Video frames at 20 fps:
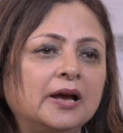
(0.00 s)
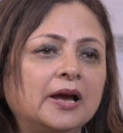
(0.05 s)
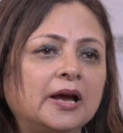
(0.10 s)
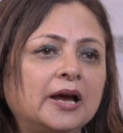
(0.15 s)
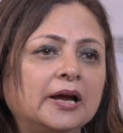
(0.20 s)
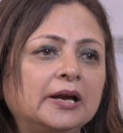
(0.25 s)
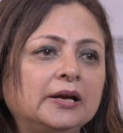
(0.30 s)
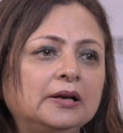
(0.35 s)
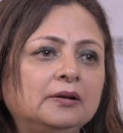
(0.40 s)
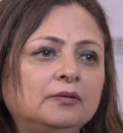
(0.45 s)

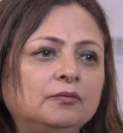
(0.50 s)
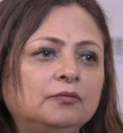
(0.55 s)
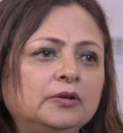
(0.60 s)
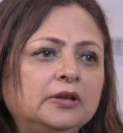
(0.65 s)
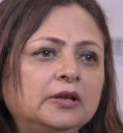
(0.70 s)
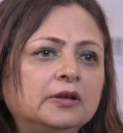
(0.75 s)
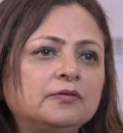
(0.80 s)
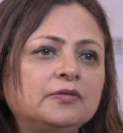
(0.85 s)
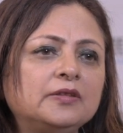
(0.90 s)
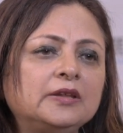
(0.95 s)
And
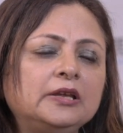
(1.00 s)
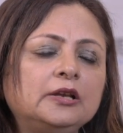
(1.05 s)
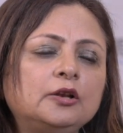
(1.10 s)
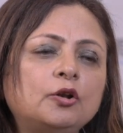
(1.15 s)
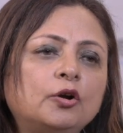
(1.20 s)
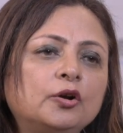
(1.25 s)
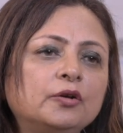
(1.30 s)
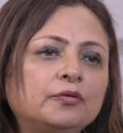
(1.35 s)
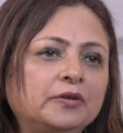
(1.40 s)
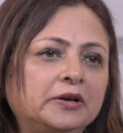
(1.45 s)
we have seen a
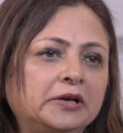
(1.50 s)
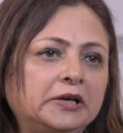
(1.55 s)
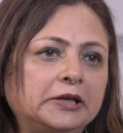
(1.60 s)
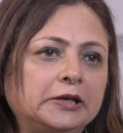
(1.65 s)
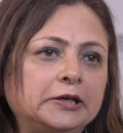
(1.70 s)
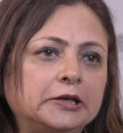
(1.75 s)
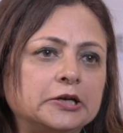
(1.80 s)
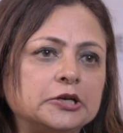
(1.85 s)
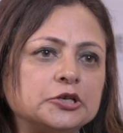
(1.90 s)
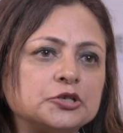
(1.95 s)
lot of
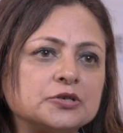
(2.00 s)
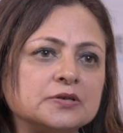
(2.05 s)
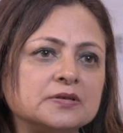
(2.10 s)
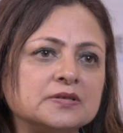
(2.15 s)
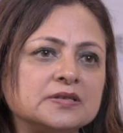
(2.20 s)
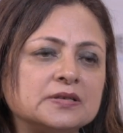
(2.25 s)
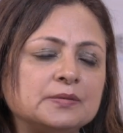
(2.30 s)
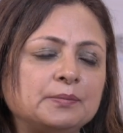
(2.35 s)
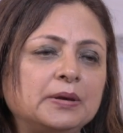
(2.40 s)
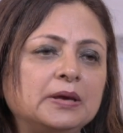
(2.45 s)

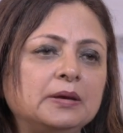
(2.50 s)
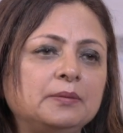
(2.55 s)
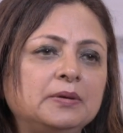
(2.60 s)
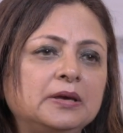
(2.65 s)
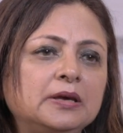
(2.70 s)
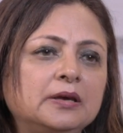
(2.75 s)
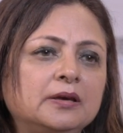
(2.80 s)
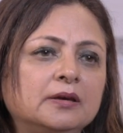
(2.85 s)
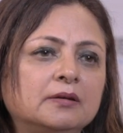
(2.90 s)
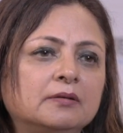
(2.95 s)
integrations,
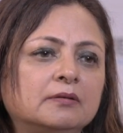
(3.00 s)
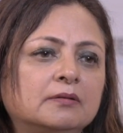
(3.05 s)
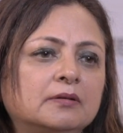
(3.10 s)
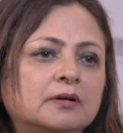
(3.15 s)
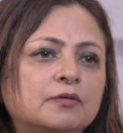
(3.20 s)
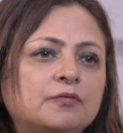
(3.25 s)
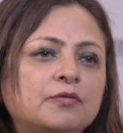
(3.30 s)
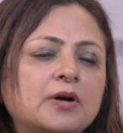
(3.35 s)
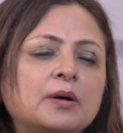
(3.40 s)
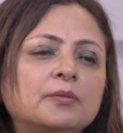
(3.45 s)
maybe
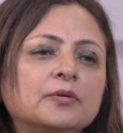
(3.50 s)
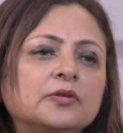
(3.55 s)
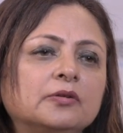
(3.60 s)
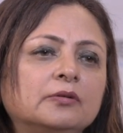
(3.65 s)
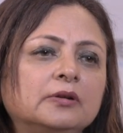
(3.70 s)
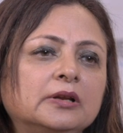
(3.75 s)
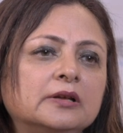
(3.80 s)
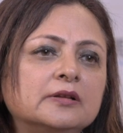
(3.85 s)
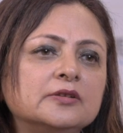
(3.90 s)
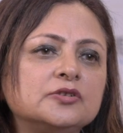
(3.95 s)

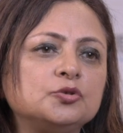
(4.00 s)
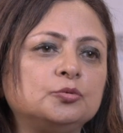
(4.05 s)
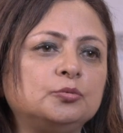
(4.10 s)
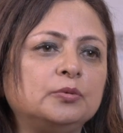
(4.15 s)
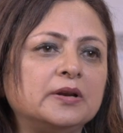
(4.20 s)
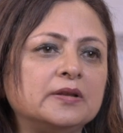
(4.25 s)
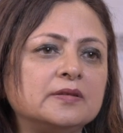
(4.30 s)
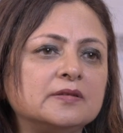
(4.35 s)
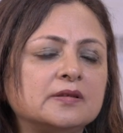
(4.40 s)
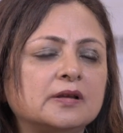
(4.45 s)
pharmaceutical
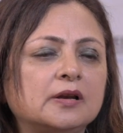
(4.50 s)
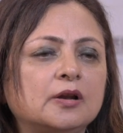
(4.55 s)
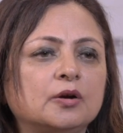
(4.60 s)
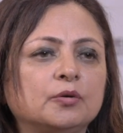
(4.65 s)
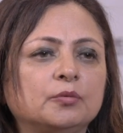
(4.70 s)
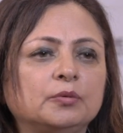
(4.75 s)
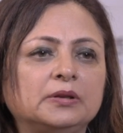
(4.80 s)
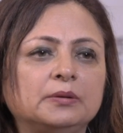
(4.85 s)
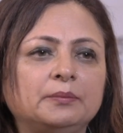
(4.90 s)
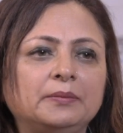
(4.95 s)
students
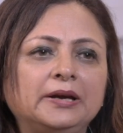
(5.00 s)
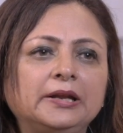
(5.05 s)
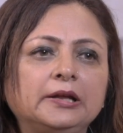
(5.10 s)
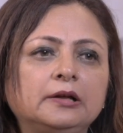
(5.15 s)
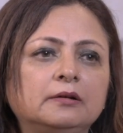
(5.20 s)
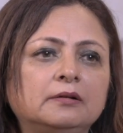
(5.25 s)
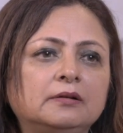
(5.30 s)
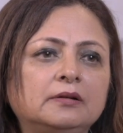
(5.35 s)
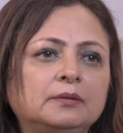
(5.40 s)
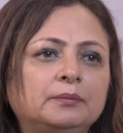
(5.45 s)
along with the
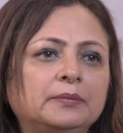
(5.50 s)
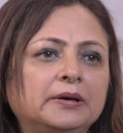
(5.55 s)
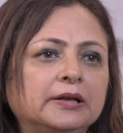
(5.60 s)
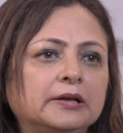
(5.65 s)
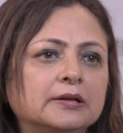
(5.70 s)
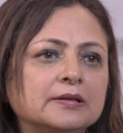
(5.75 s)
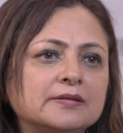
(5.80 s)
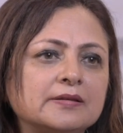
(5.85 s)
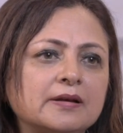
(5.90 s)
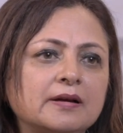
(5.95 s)

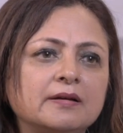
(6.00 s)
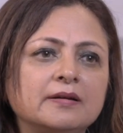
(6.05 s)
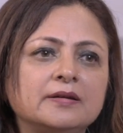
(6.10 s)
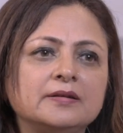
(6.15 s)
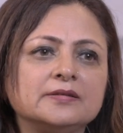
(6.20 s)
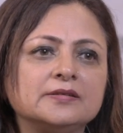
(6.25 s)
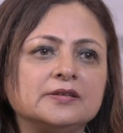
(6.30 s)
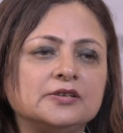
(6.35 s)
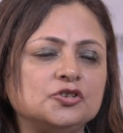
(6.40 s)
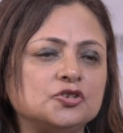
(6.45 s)
medical
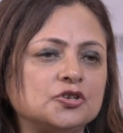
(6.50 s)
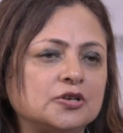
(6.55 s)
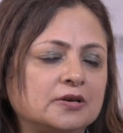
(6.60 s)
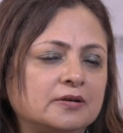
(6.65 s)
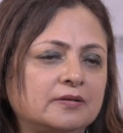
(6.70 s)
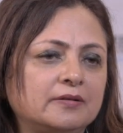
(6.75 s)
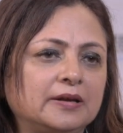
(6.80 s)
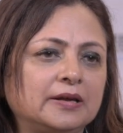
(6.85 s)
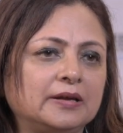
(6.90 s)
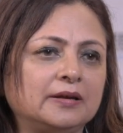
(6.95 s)
science,
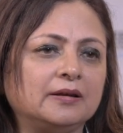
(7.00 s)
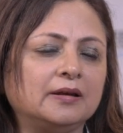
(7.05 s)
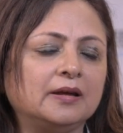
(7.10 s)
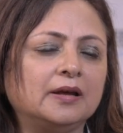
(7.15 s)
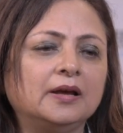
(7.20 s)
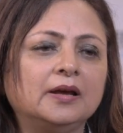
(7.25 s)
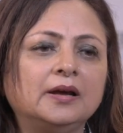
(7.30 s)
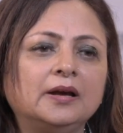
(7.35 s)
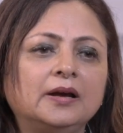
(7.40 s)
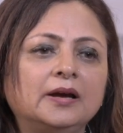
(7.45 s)
engineering,
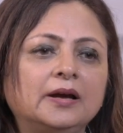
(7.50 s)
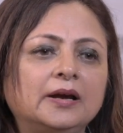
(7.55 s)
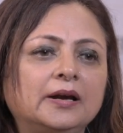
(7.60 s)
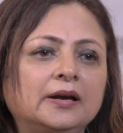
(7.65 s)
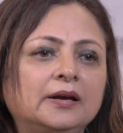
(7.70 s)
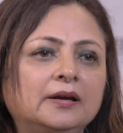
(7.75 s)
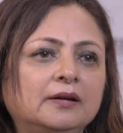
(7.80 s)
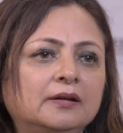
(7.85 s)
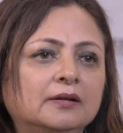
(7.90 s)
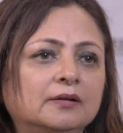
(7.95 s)

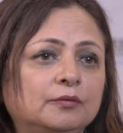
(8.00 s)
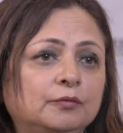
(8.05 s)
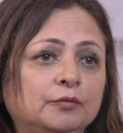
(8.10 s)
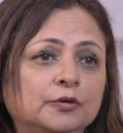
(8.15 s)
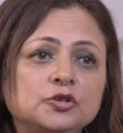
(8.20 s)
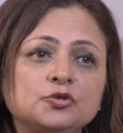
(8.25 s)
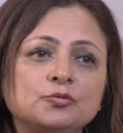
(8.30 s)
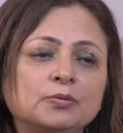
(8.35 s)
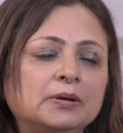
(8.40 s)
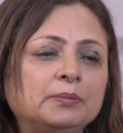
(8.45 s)
and
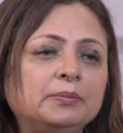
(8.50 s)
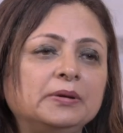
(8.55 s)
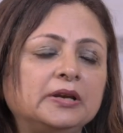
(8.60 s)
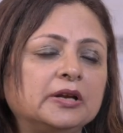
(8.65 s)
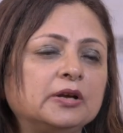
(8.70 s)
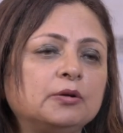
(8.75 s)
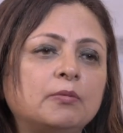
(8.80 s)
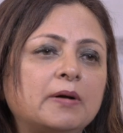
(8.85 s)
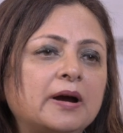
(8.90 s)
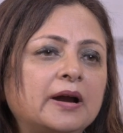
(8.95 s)
which will be
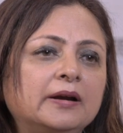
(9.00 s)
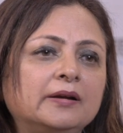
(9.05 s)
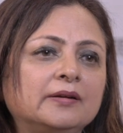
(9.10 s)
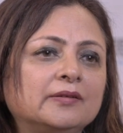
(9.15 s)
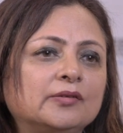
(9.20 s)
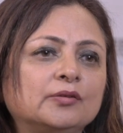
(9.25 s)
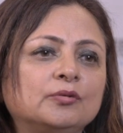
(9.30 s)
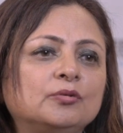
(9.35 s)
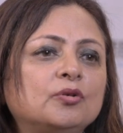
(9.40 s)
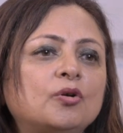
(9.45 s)
required.
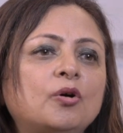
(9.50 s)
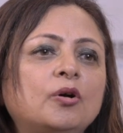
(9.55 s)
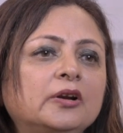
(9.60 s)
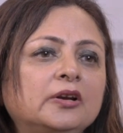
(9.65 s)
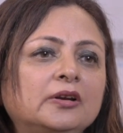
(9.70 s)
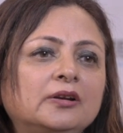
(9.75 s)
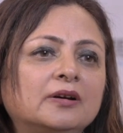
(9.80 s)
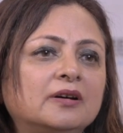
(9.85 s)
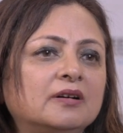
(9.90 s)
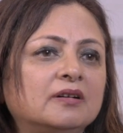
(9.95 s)
So
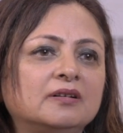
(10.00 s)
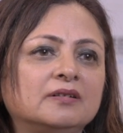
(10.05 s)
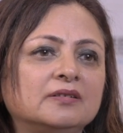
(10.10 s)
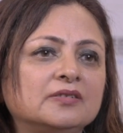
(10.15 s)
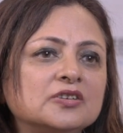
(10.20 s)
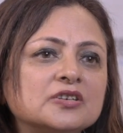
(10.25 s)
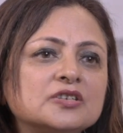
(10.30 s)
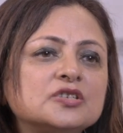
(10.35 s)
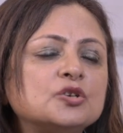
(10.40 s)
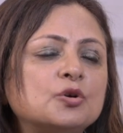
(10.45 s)
not
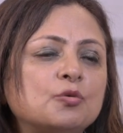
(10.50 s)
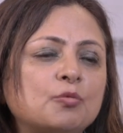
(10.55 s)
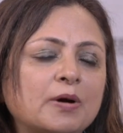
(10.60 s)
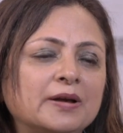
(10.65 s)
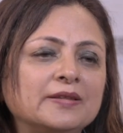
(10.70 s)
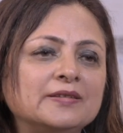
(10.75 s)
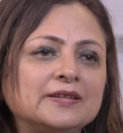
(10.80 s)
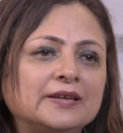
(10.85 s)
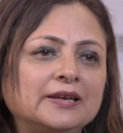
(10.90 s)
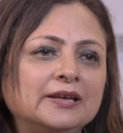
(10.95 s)
just a
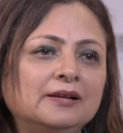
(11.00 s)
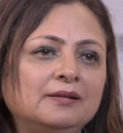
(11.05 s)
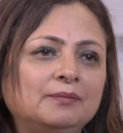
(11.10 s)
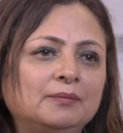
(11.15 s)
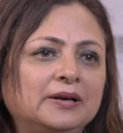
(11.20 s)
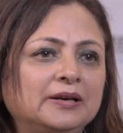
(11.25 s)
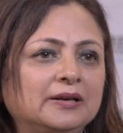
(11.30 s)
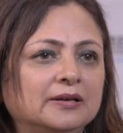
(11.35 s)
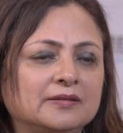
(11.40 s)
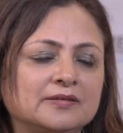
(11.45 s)
one scale,
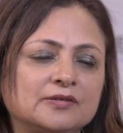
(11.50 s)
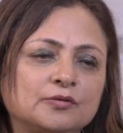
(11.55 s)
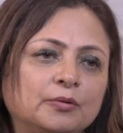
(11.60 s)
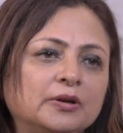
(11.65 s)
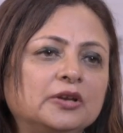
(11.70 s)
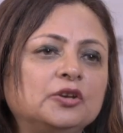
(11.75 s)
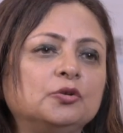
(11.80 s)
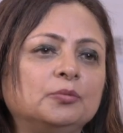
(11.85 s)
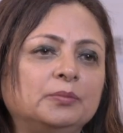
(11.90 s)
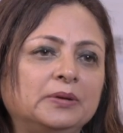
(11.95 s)
but it's
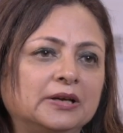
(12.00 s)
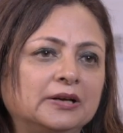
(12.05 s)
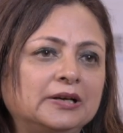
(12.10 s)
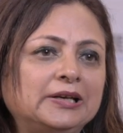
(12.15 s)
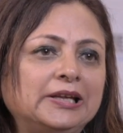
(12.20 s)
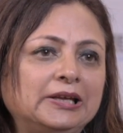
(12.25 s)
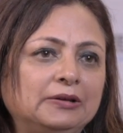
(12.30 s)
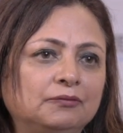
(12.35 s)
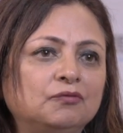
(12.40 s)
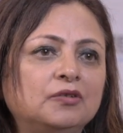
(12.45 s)
going to be a
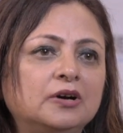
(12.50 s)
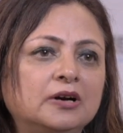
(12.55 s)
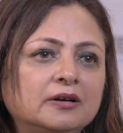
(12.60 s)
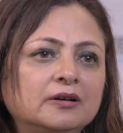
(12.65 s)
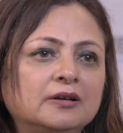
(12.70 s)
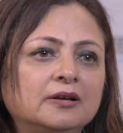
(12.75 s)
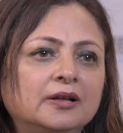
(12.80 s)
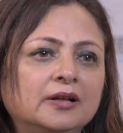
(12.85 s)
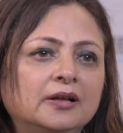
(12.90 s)
teamwork,